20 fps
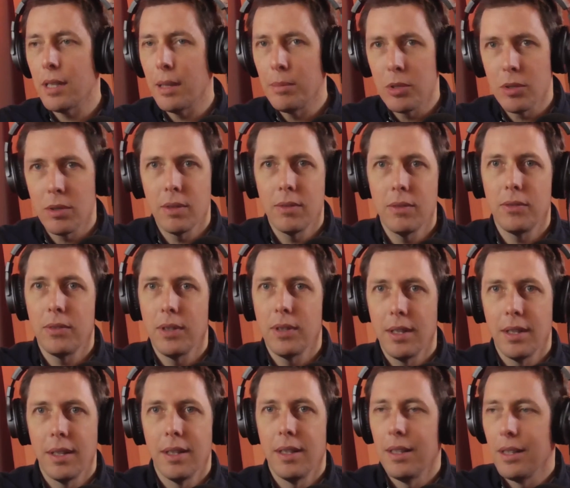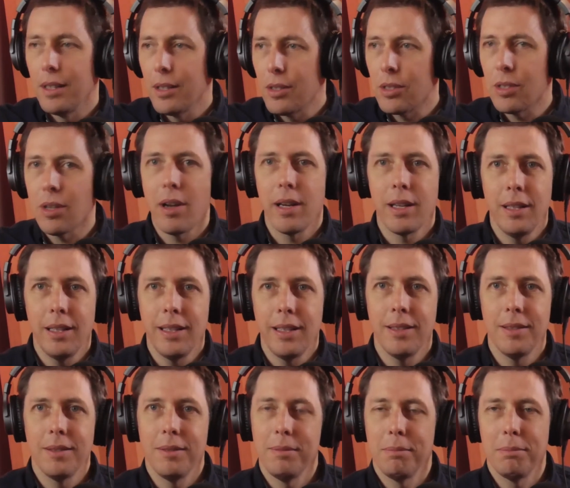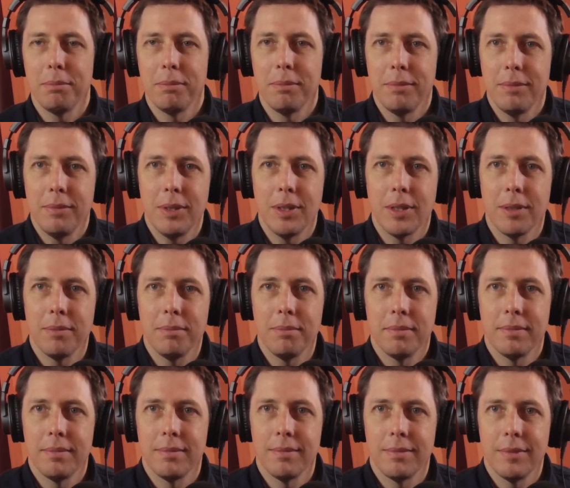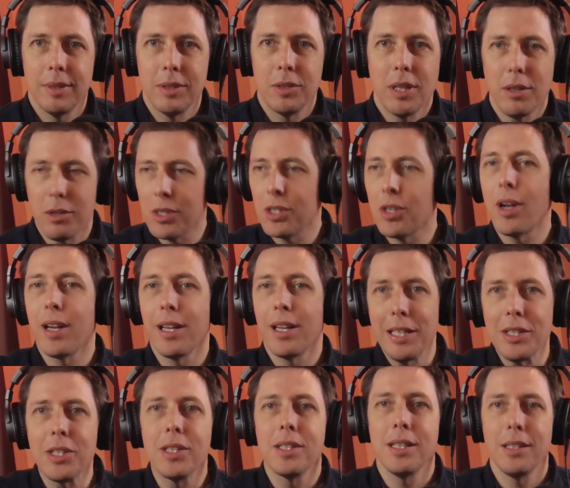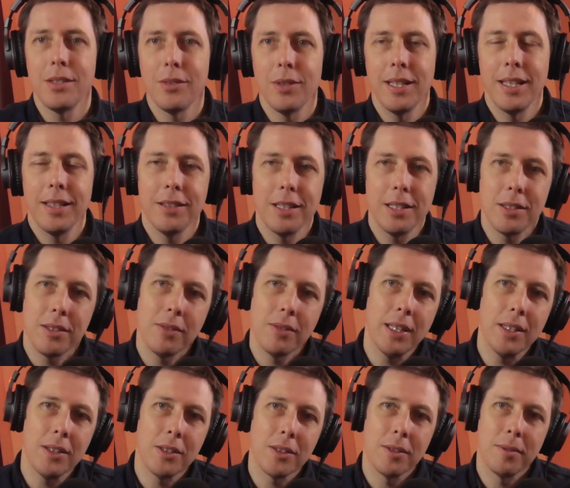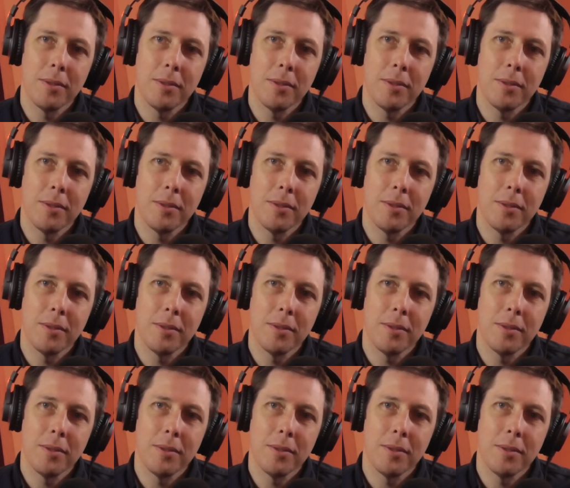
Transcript: sort of cyclic, is there a cyclicity to any of these events?